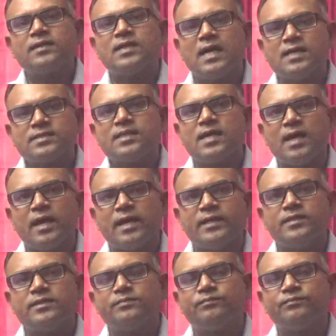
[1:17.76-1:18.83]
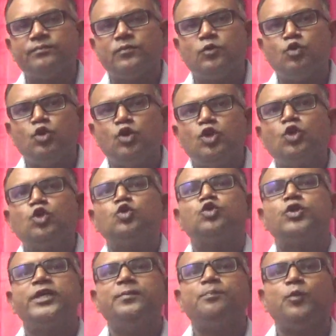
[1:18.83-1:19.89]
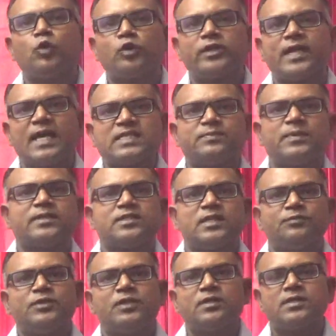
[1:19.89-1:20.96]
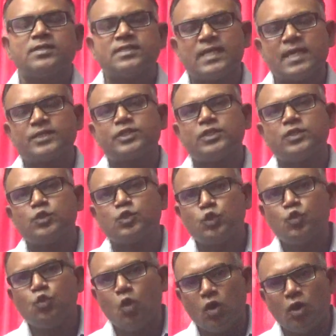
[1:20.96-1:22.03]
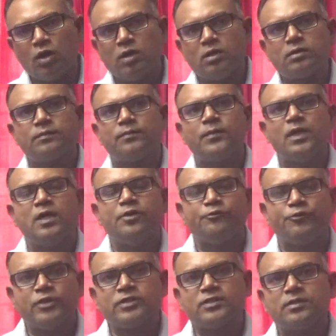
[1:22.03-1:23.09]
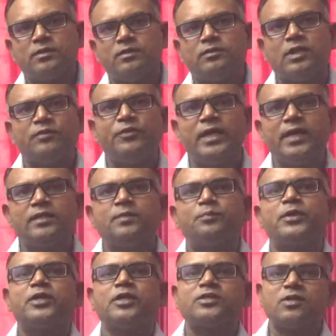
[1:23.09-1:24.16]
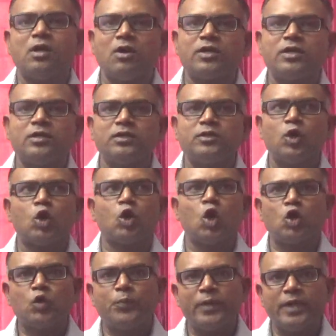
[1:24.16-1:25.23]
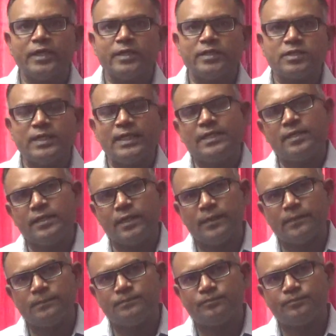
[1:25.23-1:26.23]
aside, three important aspects of the section 2 are: first, the way the British conquered or occupied India;